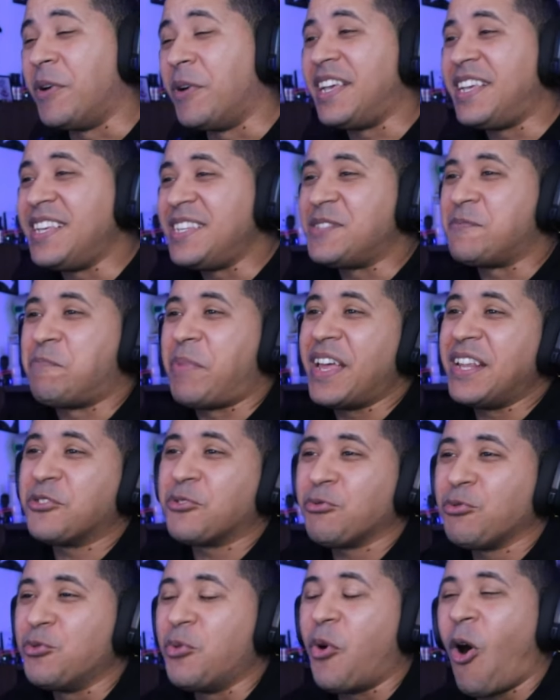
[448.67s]
but he's
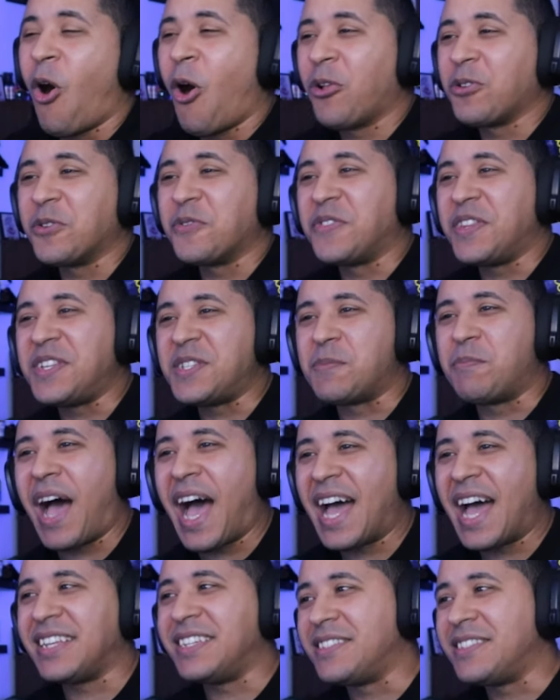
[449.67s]
been through all of these
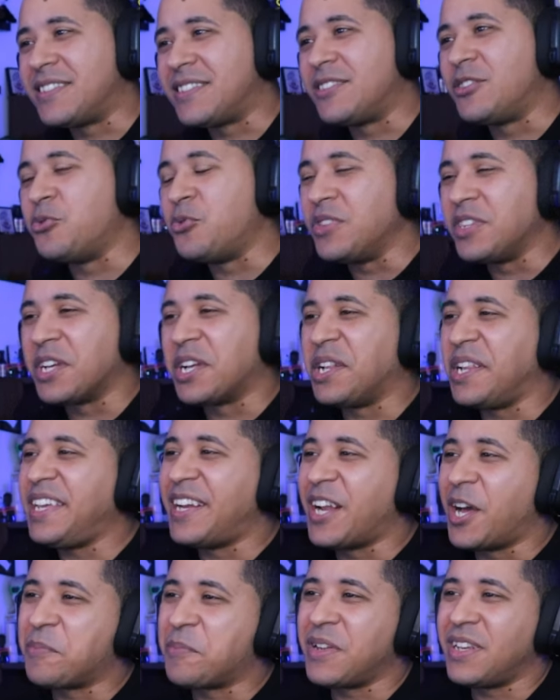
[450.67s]
bodies doing the
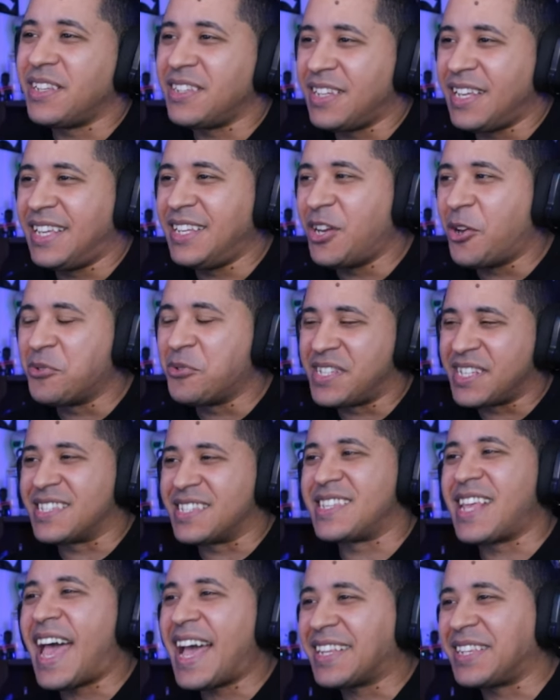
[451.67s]
cleanup and he knows
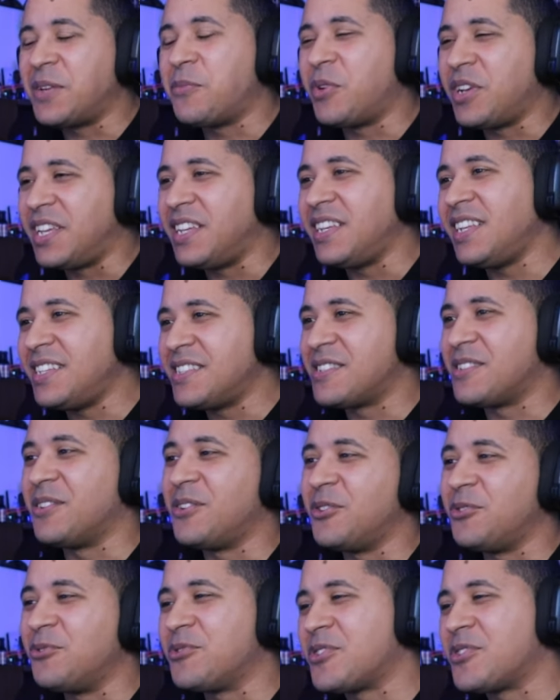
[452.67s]
exactly what he needs
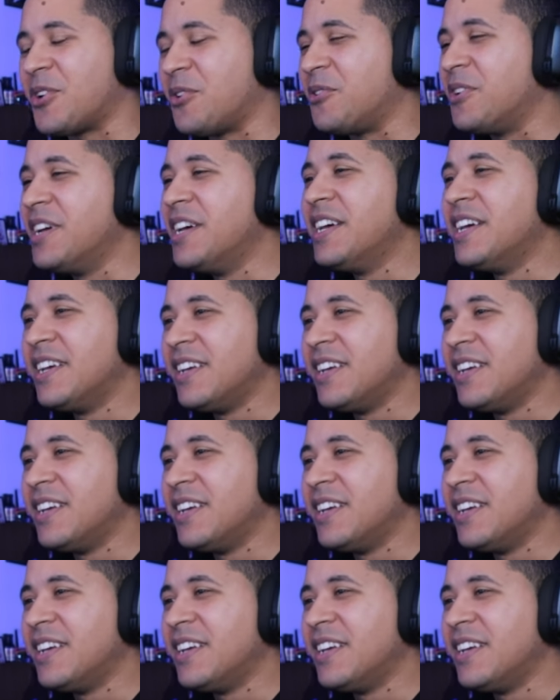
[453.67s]
to do, so